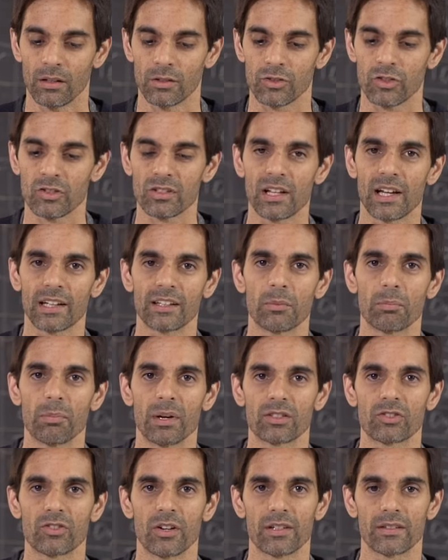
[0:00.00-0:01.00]
Just like the
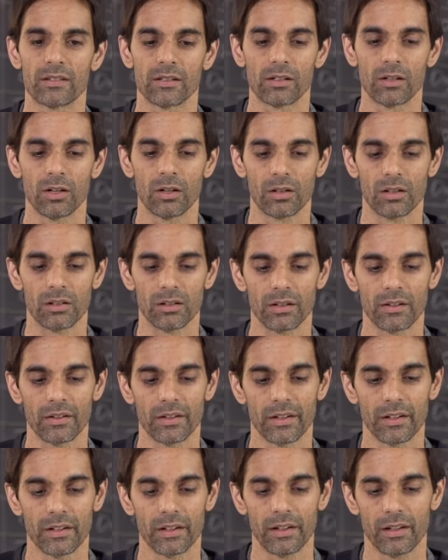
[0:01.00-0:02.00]
petTracer collar,
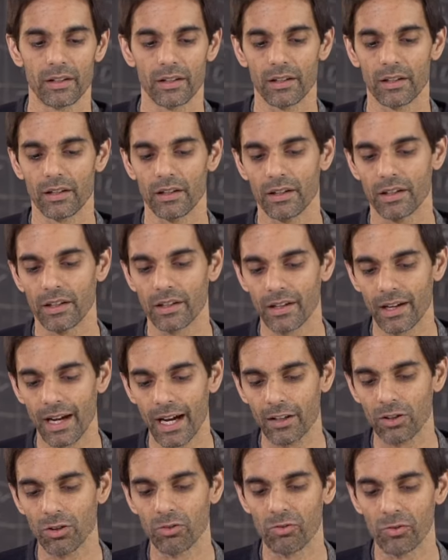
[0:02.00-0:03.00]
it
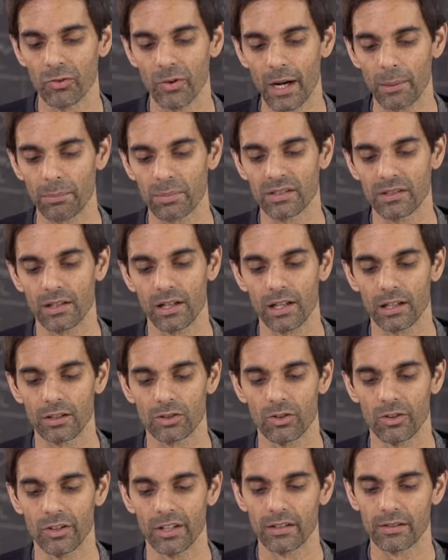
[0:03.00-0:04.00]
kind of wraps the
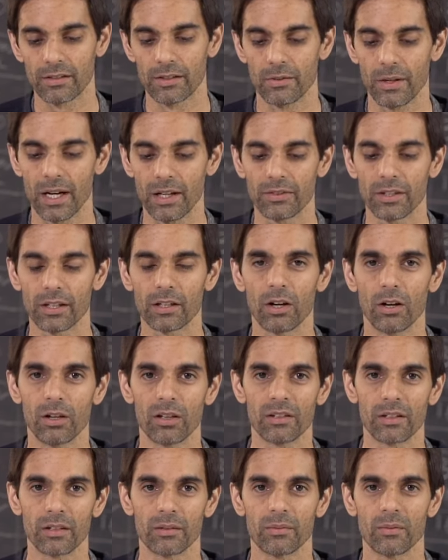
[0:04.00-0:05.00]
electronics around the
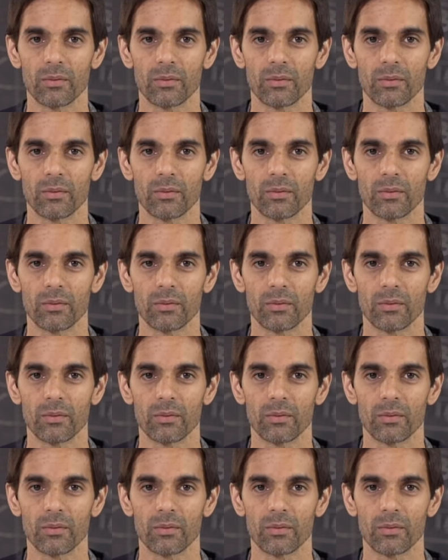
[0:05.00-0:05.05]
collar.